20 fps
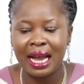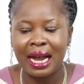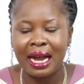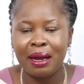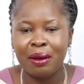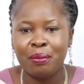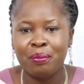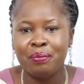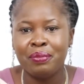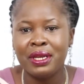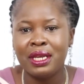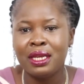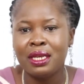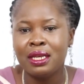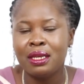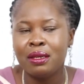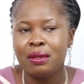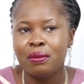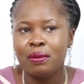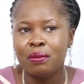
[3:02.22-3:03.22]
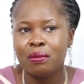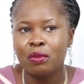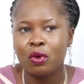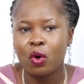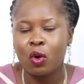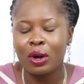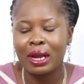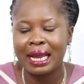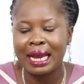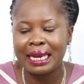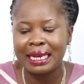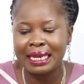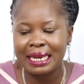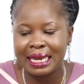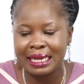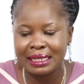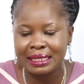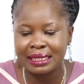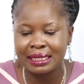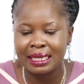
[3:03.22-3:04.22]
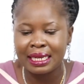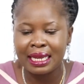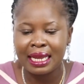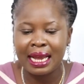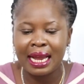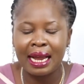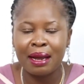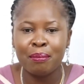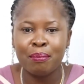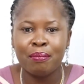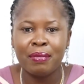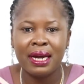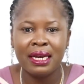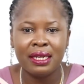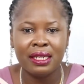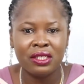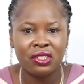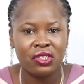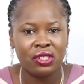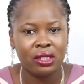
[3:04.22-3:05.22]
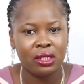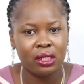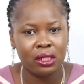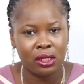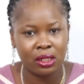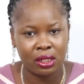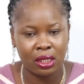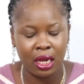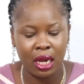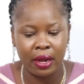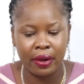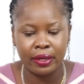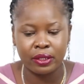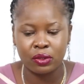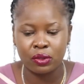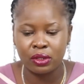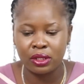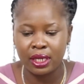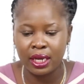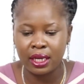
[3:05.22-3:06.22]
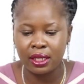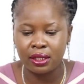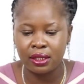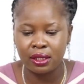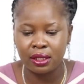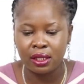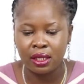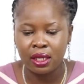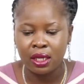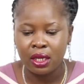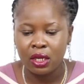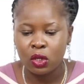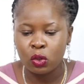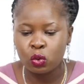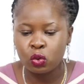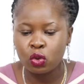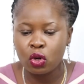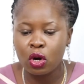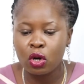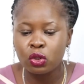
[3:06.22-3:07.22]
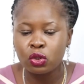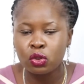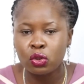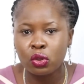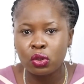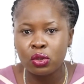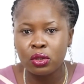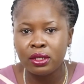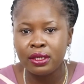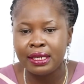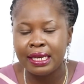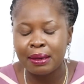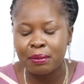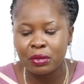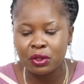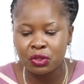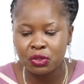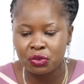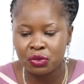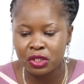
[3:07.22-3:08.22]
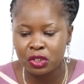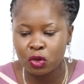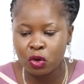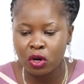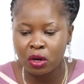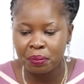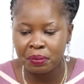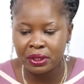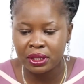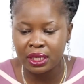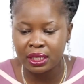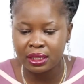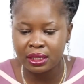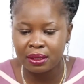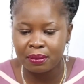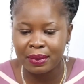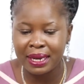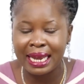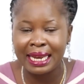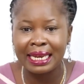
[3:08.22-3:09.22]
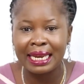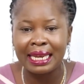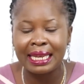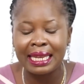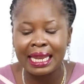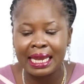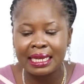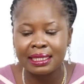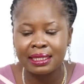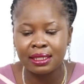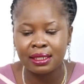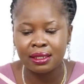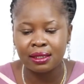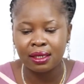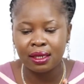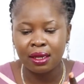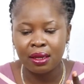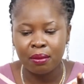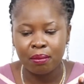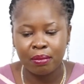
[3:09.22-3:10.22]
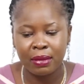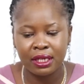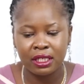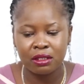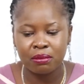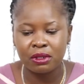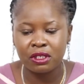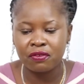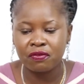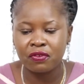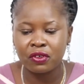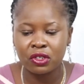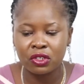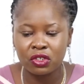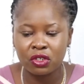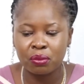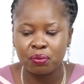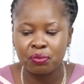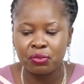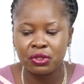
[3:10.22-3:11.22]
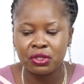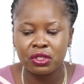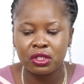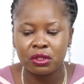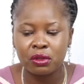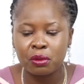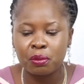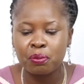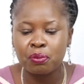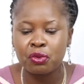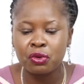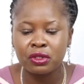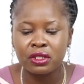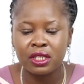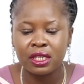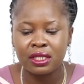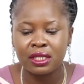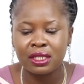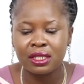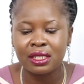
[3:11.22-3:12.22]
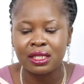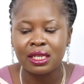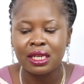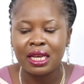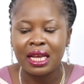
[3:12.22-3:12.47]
are being organized and managed in our society. It will also demonstrate competency by analyzing management function, principles, processes